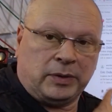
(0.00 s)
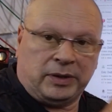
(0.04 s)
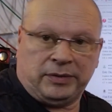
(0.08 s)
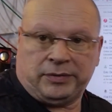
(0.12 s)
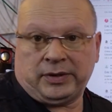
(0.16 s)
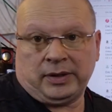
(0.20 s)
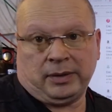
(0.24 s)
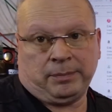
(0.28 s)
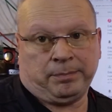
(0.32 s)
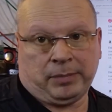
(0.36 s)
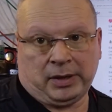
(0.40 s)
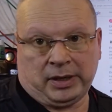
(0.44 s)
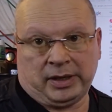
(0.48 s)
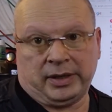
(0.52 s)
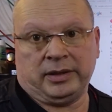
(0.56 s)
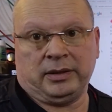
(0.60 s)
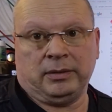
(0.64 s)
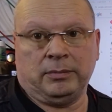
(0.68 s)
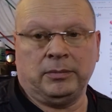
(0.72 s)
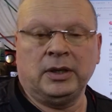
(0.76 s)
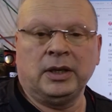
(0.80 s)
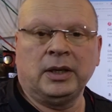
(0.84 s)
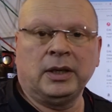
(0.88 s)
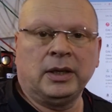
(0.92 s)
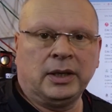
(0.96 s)
If they're buying
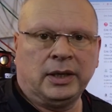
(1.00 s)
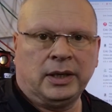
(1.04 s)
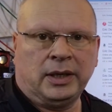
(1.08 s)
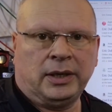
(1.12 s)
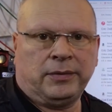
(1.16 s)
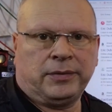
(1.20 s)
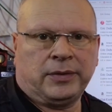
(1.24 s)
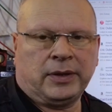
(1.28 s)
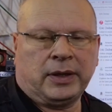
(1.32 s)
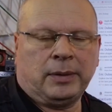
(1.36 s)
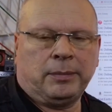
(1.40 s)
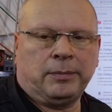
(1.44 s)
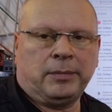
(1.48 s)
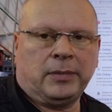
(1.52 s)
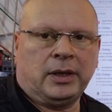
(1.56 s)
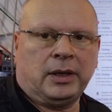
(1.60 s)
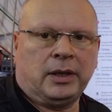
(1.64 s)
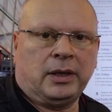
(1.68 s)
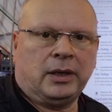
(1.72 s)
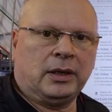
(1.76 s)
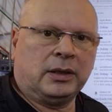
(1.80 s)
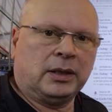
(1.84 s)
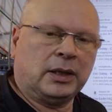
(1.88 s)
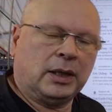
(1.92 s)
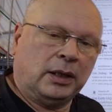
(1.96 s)
them, if
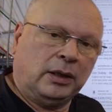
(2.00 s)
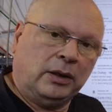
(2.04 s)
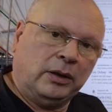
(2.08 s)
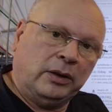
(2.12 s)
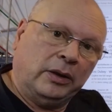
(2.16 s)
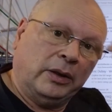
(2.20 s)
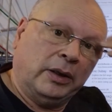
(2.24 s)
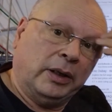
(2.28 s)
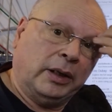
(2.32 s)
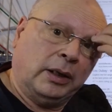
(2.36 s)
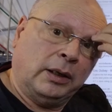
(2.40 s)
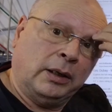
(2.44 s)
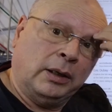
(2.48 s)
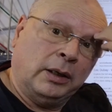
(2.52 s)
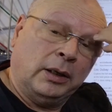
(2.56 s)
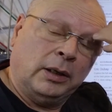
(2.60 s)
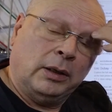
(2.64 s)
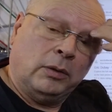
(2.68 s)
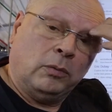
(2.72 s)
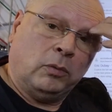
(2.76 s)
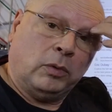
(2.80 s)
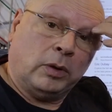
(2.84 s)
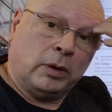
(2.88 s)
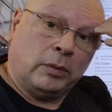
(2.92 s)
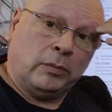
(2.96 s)
they're learning,
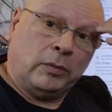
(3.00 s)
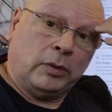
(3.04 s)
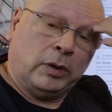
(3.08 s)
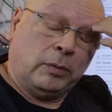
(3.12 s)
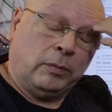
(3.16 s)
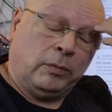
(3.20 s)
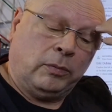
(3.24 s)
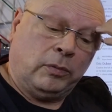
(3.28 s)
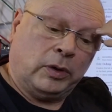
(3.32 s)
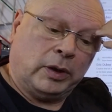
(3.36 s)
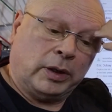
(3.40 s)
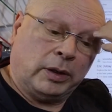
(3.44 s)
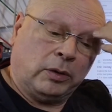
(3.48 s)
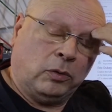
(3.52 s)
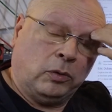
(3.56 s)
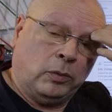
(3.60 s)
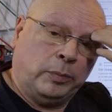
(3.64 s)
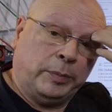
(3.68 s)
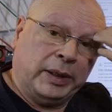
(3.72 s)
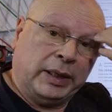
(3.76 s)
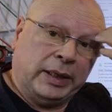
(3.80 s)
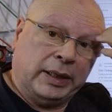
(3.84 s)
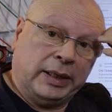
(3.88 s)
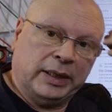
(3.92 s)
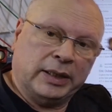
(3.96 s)
what it will
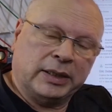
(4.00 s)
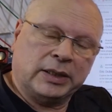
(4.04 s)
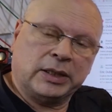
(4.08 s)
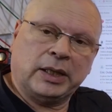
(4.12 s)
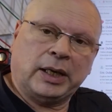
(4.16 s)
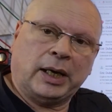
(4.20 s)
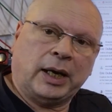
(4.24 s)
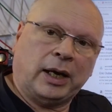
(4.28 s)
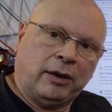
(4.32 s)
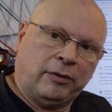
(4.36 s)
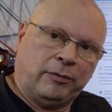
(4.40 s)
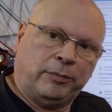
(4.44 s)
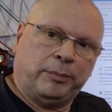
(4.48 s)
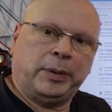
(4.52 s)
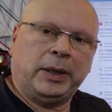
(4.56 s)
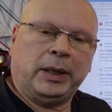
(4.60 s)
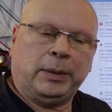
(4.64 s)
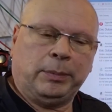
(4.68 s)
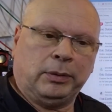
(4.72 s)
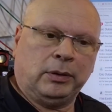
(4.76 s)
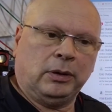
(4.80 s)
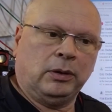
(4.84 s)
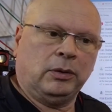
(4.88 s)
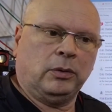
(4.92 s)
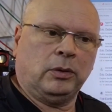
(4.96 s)
be is you have
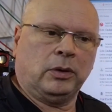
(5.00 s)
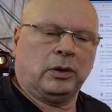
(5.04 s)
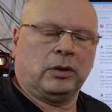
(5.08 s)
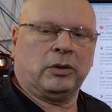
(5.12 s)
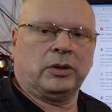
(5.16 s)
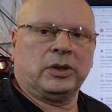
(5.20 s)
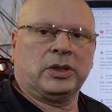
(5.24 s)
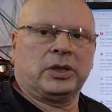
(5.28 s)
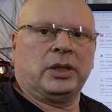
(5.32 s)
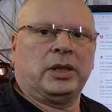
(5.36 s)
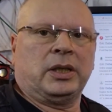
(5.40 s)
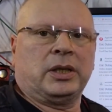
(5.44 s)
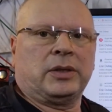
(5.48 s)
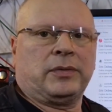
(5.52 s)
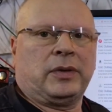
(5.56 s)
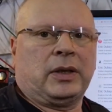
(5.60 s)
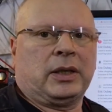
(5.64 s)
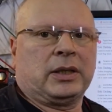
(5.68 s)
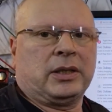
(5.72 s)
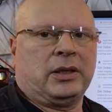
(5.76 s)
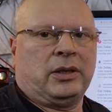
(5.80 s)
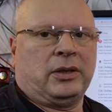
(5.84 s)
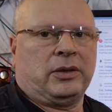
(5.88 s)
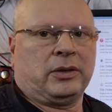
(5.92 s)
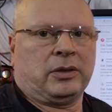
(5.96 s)
people who are going to these
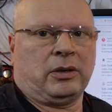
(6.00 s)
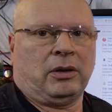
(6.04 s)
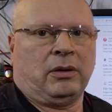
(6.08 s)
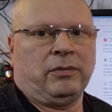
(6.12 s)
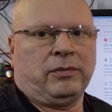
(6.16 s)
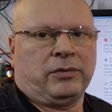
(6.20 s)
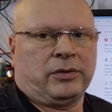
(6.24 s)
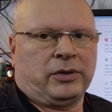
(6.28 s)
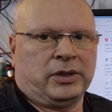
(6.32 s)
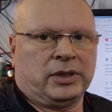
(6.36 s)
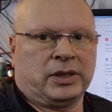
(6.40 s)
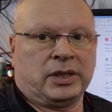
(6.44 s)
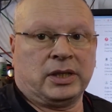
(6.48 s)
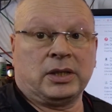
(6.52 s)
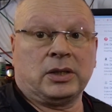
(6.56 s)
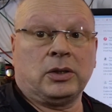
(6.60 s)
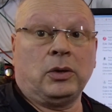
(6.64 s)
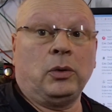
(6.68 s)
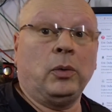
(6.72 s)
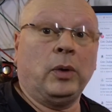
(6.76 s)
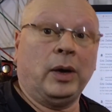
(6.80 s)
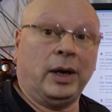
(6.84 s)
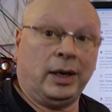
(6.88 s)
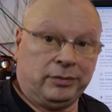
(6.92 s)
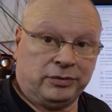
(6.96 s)
flat Earth conferences
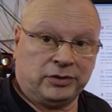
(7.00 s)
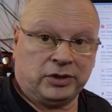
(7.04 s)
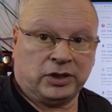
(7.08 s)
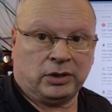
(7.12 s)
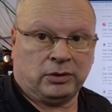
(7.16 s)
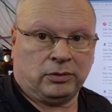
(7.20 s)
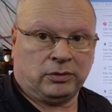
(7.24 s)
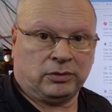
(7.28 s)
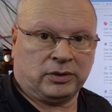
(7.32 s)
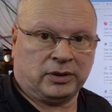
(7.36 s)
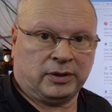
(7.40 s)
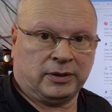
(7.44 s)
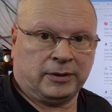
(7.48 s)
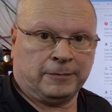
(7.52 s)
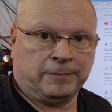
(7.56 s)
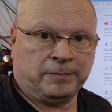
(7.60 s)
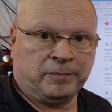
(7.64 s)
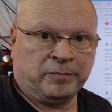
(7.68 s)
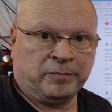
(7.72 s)
who have children,